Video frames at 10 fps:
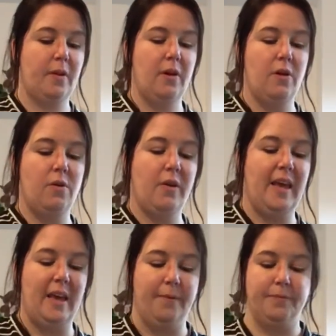
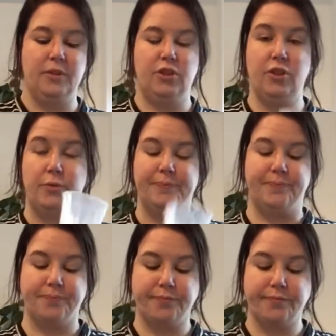Okay, so
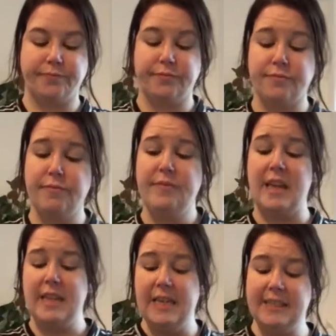
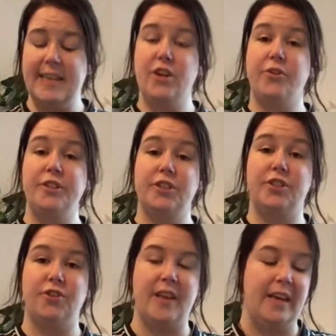the next thing you're going to
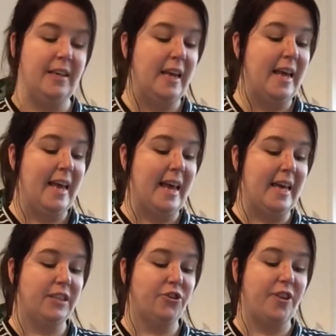do then
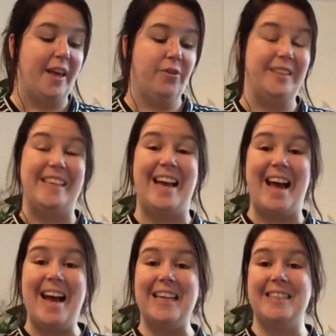is you're then going to add